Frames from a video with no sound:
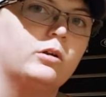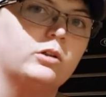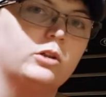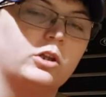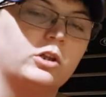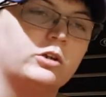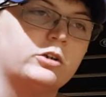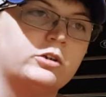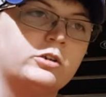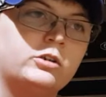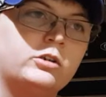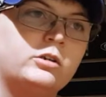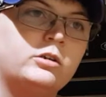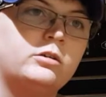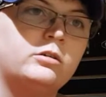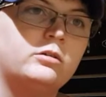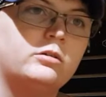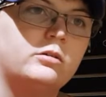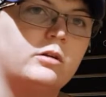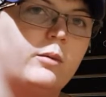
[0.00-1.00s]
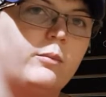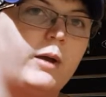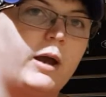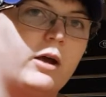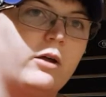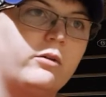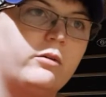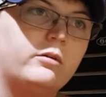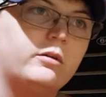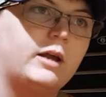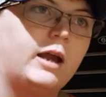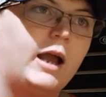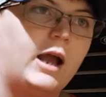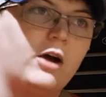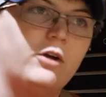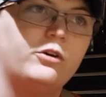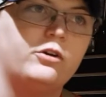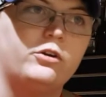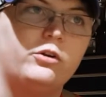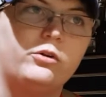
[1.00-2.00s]
learn about
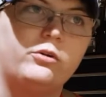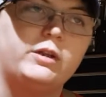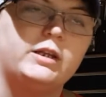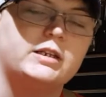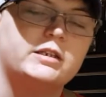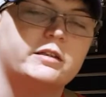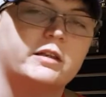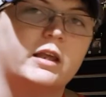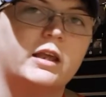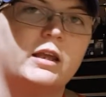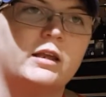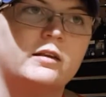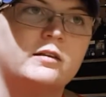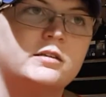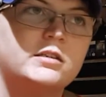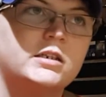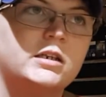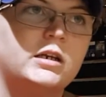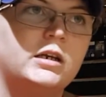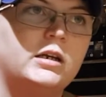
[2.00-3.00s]
how to do these things.